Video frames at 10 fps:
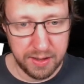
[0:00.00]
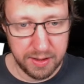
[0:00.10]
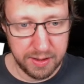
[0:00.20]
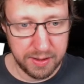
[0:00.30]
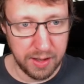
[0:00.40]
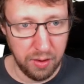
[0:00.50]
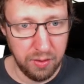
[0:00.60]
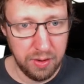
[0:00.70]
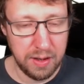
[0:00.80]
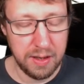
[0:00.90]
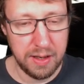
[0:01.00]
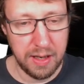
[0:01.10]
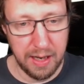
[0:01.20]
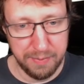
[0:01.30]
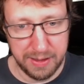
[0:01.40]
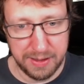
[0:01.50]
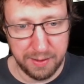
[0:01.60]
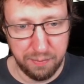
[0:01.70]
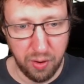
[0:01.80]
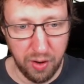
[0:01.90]
So this is the
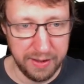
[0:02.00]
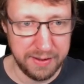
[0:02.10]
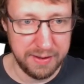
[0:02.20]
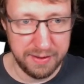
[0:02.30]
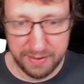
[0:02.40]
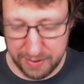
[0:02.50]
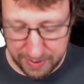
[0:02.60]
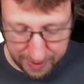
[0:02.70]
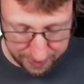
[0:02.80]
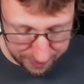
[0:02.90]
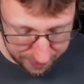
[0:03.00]
point that